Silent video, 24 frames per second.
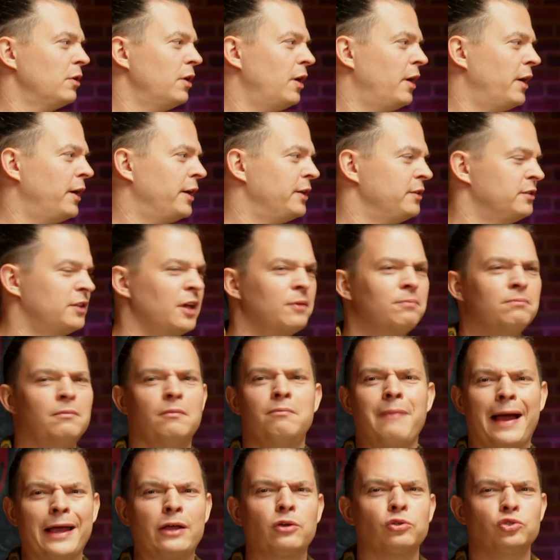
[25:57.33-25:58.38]
uh, the
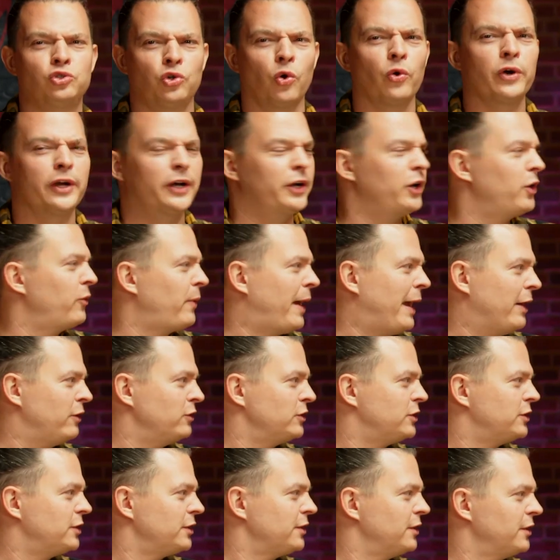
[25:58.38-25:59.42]
Michael Jordan
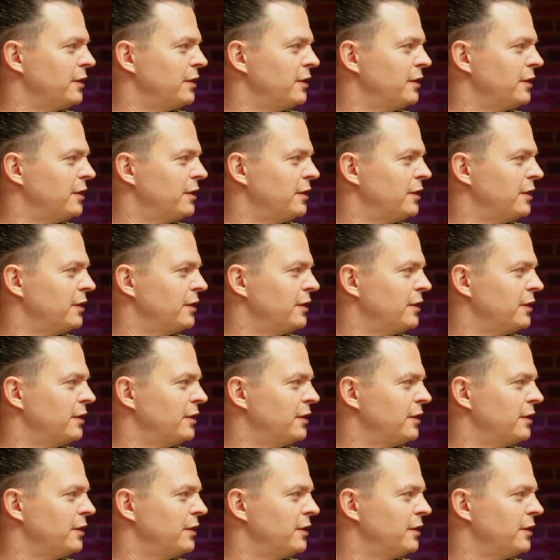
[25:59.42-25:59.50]
around. That,